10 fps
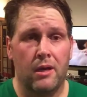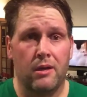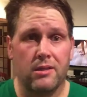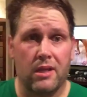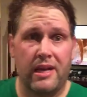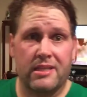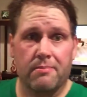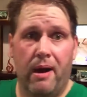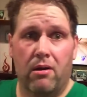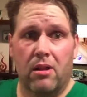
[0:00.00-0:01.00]
So that's the
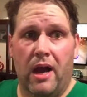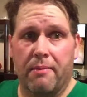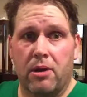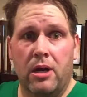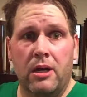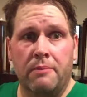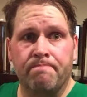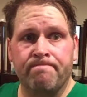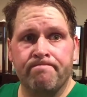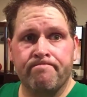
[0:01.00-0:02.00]
mountain climber.
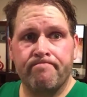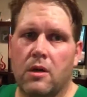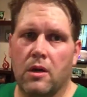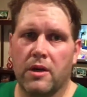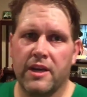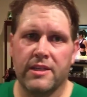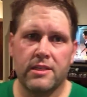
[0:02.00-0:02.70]
Okay,